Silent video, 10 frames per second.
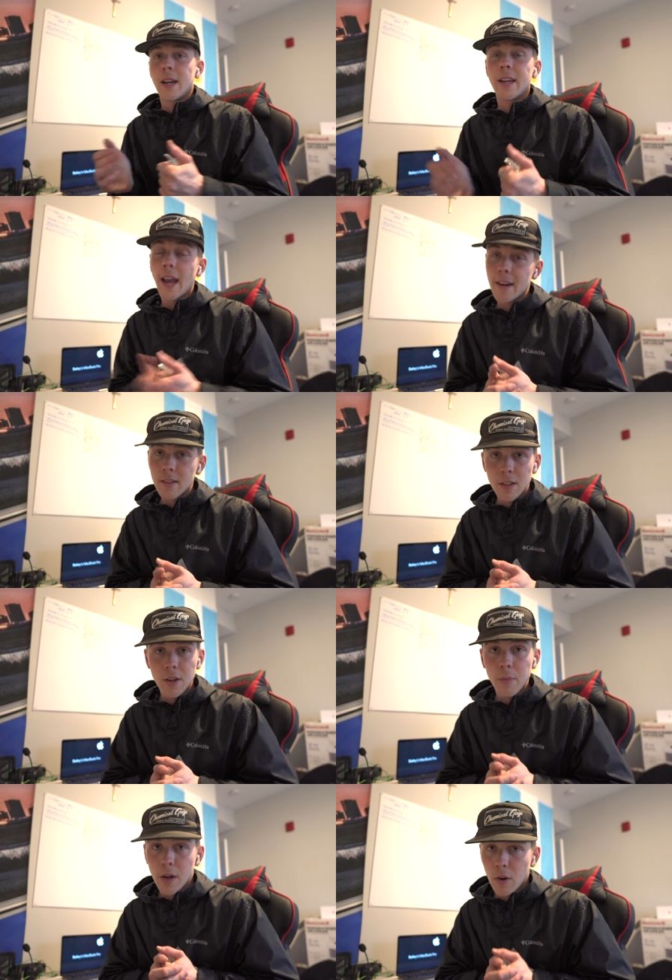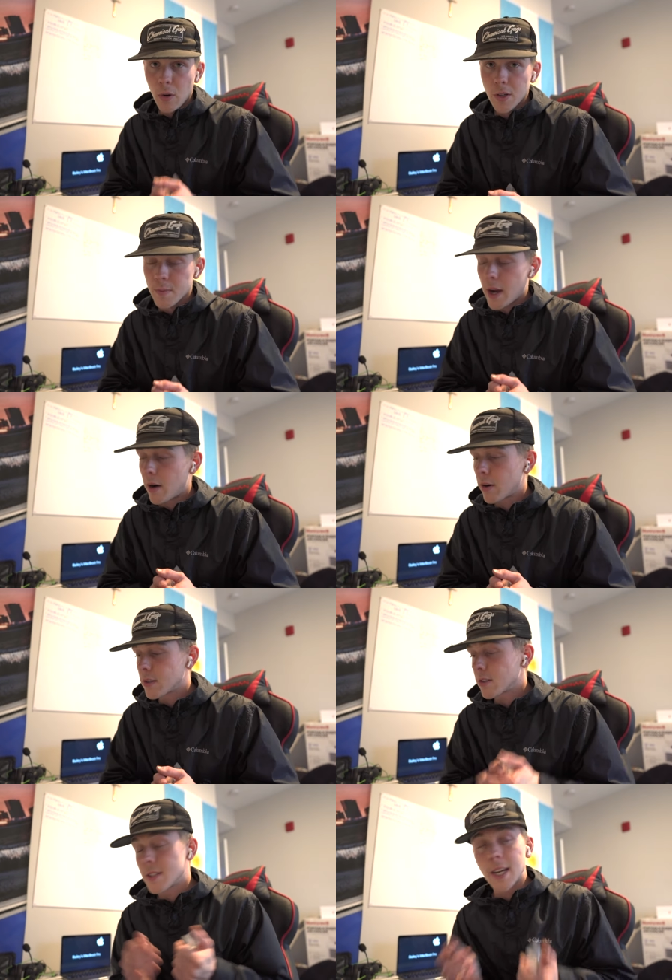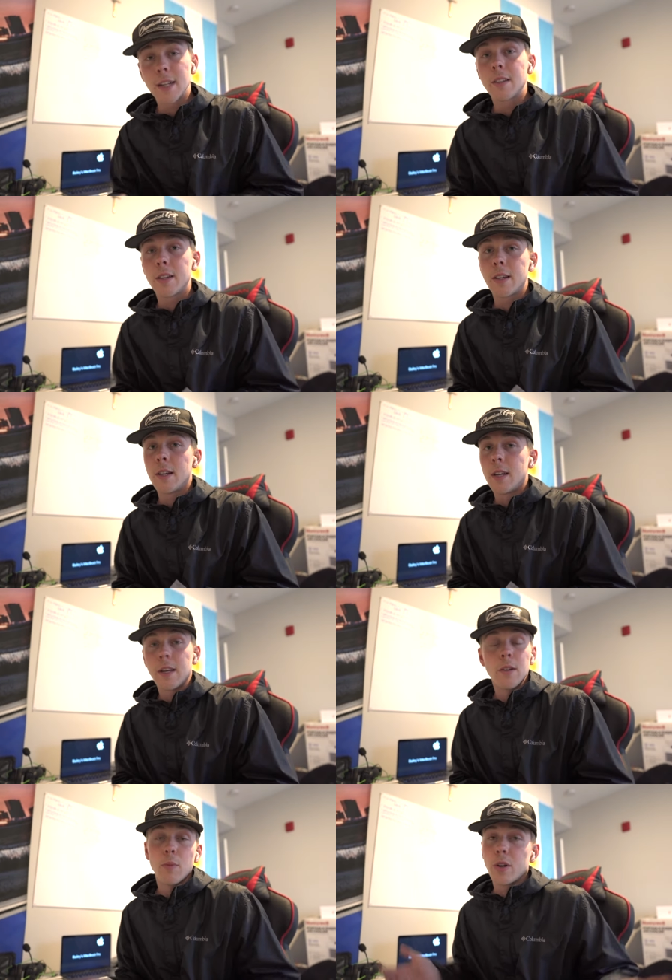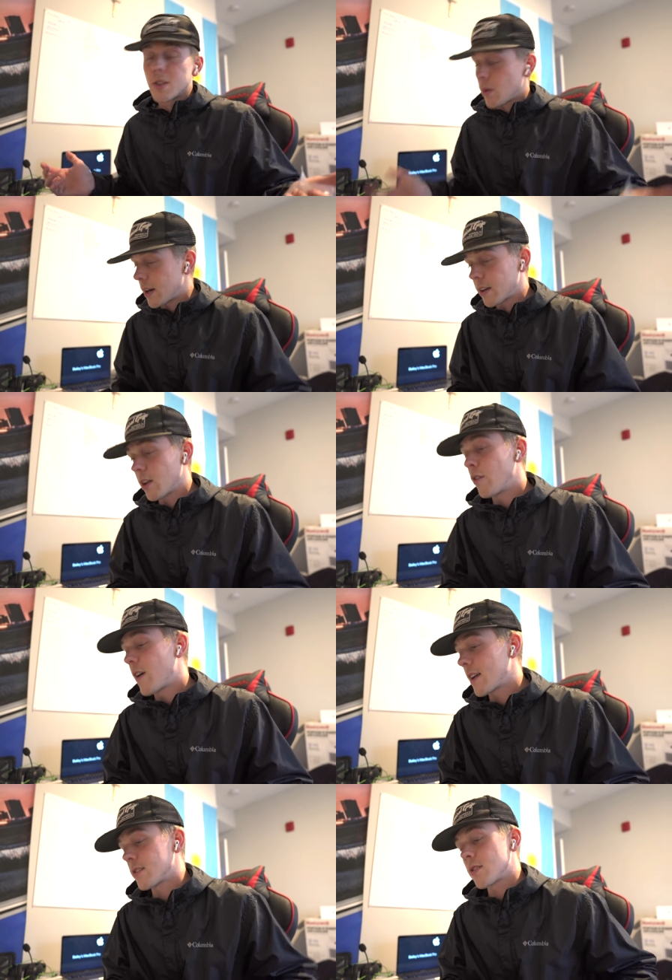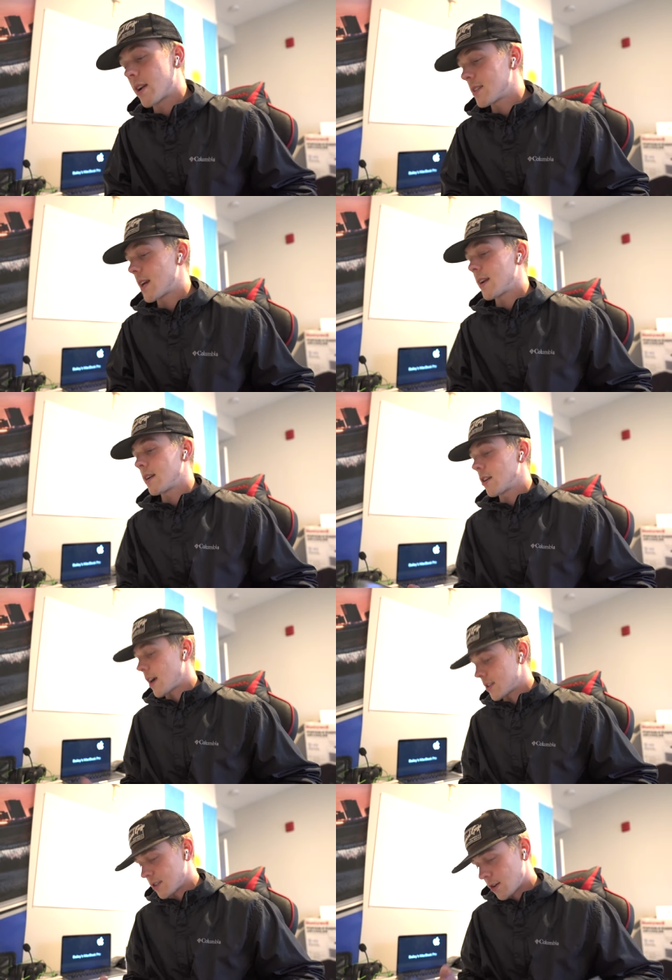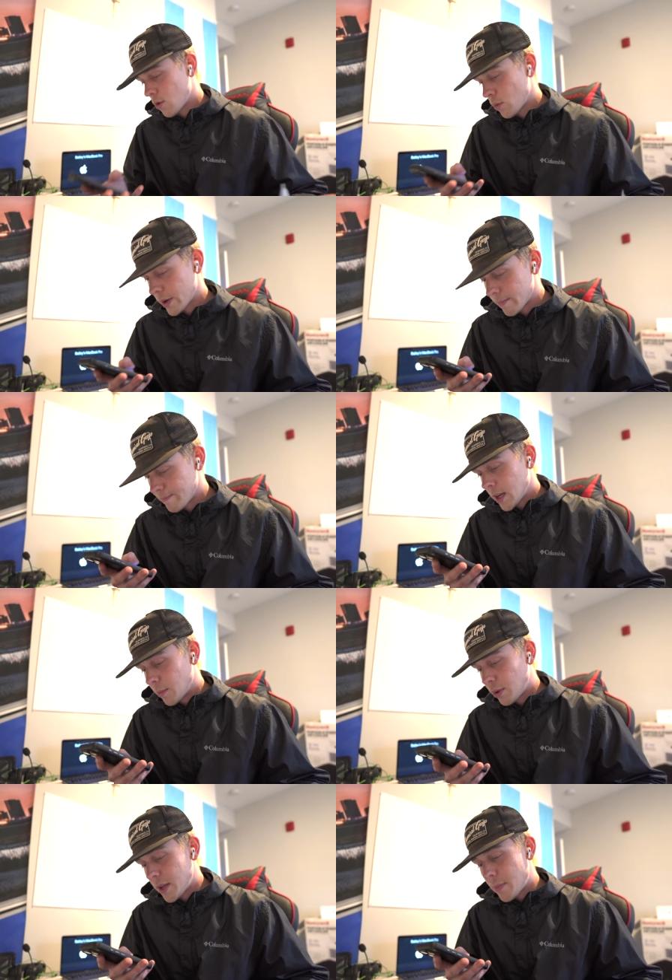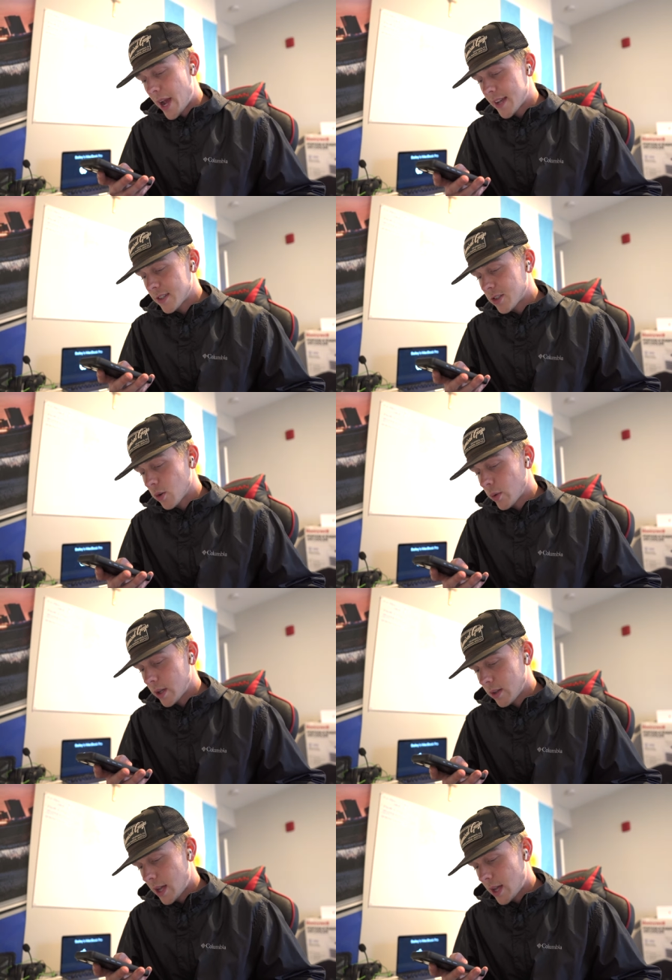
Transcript: gain a little bit of horsepower. So technically, your boy just wanted to go faster, so I decided to crash the whole wheel. Complete passenger wheel